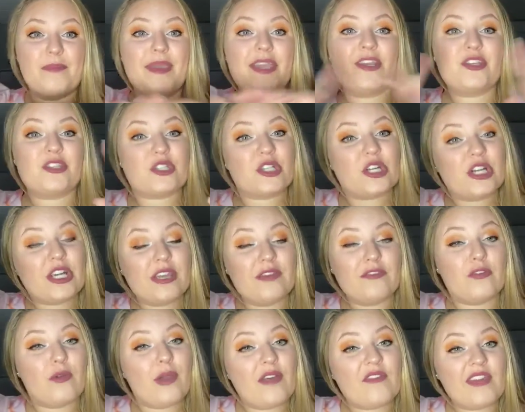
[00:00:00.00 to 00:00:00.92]
Make sure
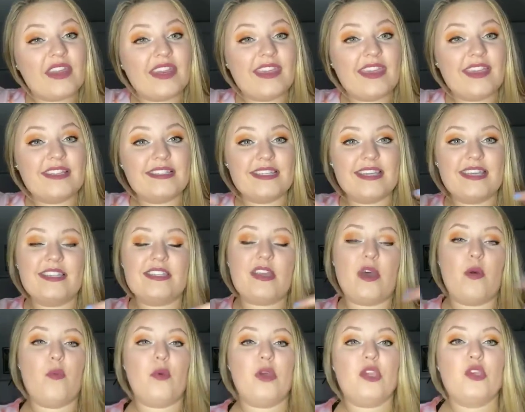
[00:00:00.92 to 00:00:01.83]
if you have any ideas
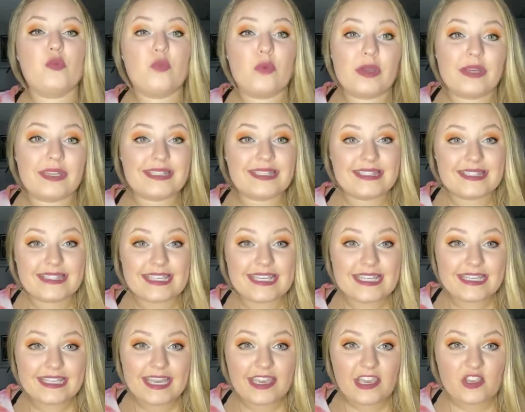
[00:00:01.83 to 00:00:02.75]
on what you want to
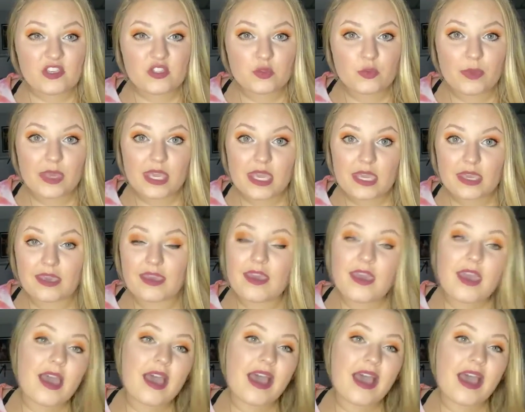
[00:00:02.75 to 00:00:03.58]
see next week,